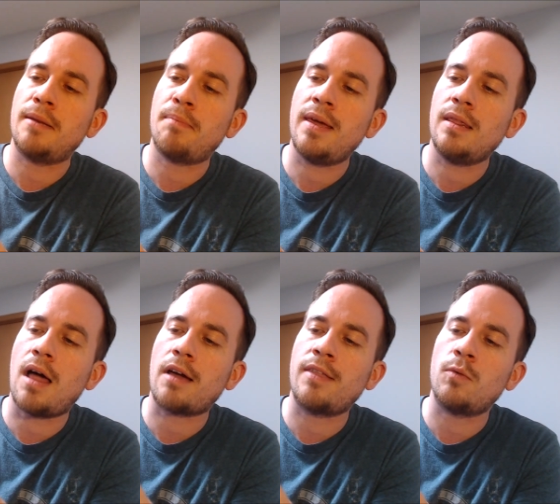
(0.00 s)
pin
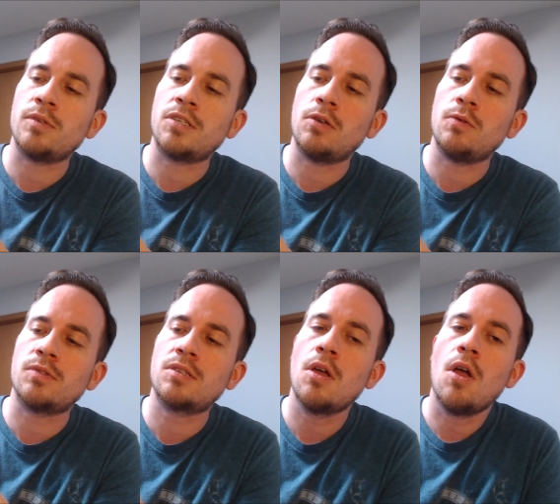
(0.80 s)
lock that was
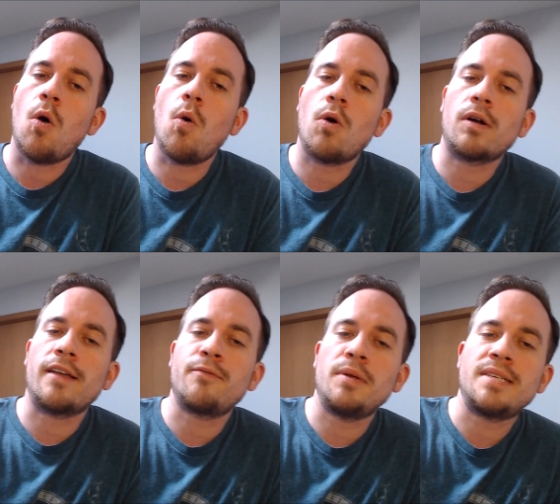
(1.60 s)
used, or
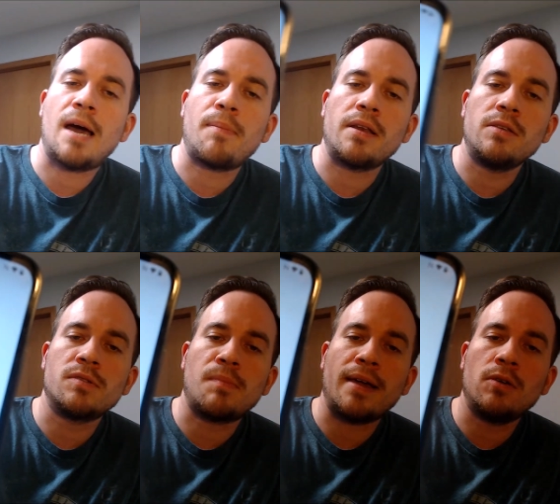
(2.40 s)
if we tap on
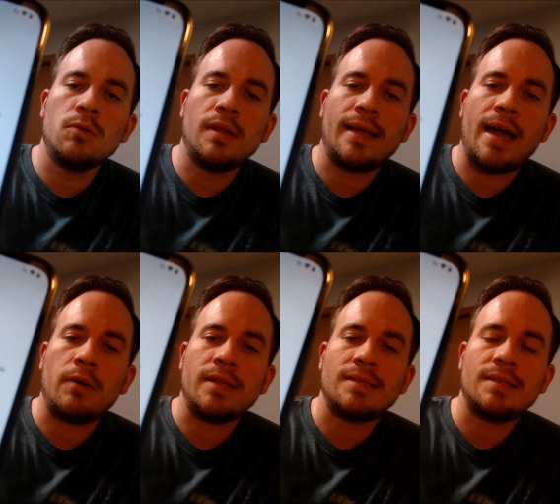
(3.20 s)
use my Google
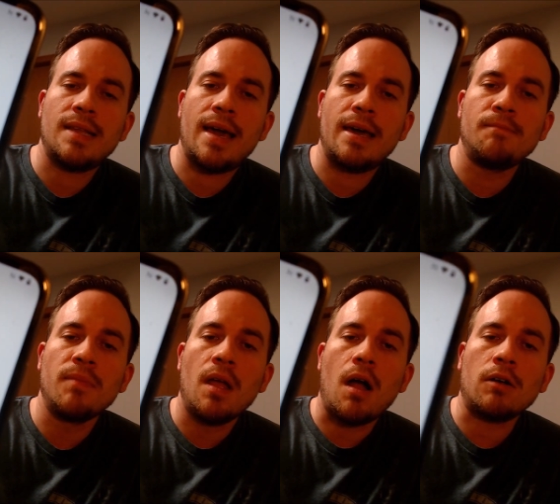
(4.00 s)
account instead,
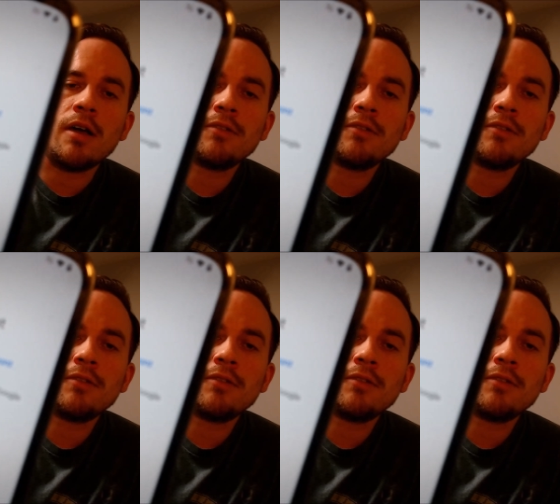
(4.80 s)
our other